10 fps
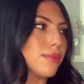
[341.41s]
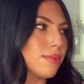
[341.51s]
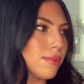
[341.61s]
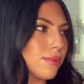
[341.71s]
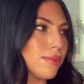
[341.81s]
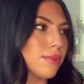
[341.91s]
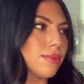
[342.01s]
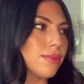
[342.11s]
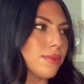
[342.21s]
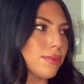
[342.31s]

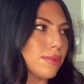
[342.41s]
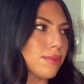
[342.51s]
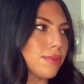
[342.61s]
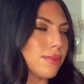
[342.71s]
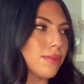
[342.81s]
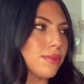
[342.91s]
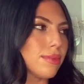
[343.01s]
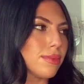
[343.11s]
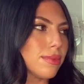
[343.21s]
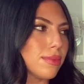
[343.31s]

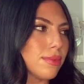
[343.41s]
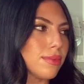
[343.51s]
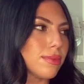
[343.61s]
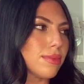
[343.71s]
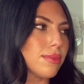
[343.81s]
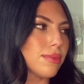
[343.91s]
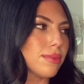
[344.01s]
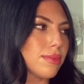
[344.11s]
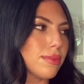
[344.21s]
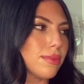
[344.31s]

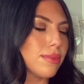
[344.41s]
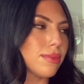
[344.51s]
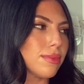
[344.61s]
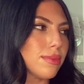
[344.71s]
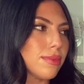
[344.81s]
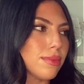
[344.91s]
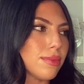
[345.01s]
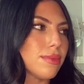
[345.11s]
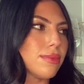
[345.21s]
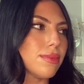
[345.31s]

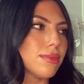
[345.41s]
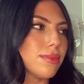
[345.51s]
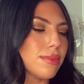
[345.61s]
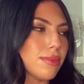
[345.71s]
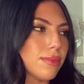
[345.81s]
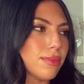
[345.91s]
The person shown says nothing.